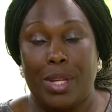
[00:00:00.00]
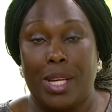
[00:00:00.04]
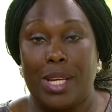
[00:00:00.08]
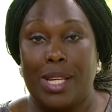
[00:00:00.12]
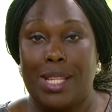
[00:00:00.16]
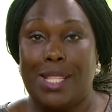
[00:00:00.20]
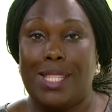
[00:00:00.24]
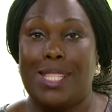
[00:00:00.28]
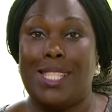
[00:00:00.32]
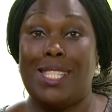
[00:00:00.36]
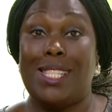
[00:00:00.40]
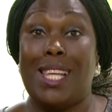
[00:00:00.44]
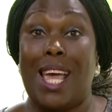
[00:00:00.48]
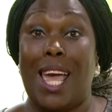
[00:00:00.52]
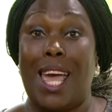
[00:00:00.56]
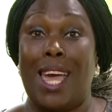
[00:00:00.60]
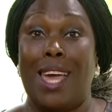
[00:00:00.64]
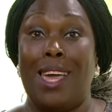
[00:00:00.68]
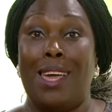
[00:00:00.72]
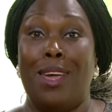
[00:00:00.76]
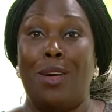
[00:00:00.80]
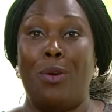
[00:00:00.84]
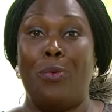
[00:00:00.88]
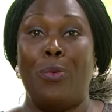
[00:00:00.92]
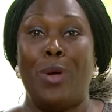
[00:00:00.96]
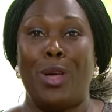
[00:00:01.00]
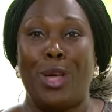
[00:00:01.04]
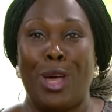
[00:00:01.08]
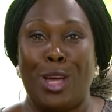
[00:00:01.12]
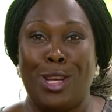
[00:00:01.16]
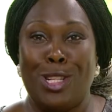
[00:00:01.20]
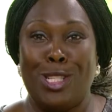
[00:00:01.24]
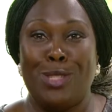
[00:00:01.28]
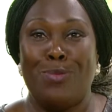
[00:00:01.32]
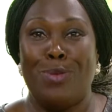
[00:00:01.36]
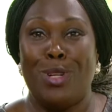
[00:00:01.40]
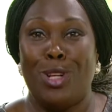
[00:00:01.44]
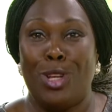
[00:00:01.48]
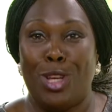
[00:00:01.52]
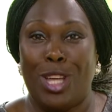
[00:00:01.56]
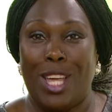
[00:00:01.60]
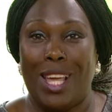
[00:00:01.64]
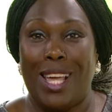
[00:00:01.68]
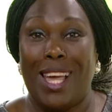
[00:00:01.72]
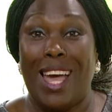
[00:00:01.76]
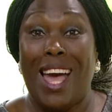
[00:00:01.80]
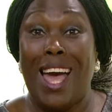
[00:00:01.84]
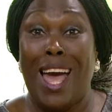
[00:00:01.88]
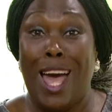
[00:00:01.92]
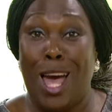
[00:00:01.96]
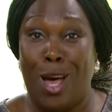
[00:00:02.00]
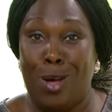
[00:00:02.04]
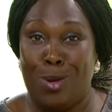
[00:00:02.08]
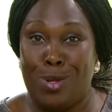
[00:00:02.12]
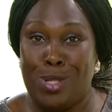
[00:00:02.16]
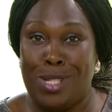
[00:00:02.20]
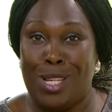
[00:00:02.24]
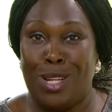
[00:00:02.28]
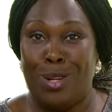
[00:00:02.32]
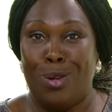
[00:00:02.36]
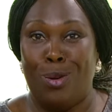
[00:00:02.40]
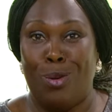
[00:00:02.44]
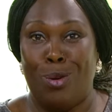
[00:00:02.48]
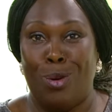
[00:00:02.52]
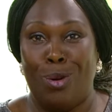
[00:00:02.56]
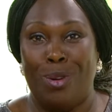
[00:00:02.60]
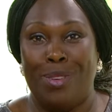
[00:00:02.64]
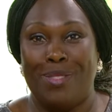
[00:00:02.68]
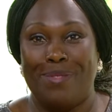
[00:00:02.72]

Today, we're going to be looking at housing law.